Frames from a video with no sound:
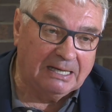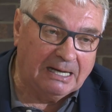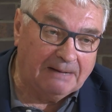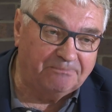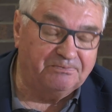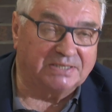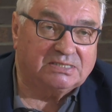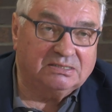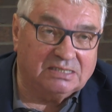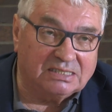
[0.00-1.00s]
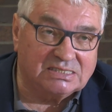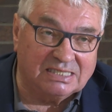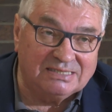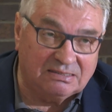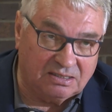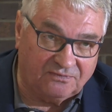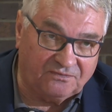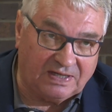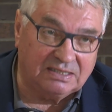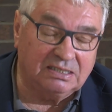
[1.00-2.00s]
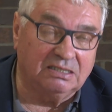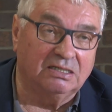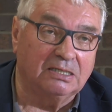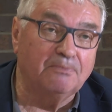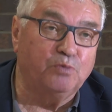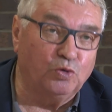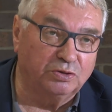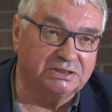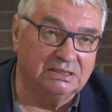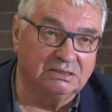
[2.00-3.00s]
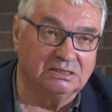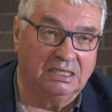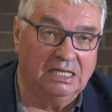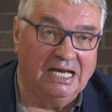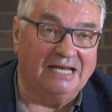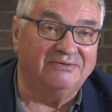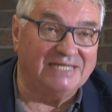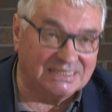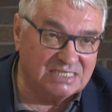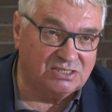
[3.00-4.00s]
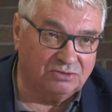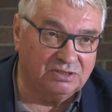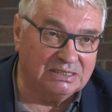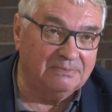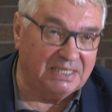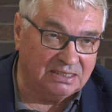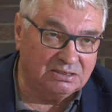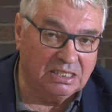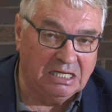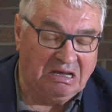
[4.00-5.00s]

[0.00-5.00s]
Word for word: uh, but it's a very important and necessary debate.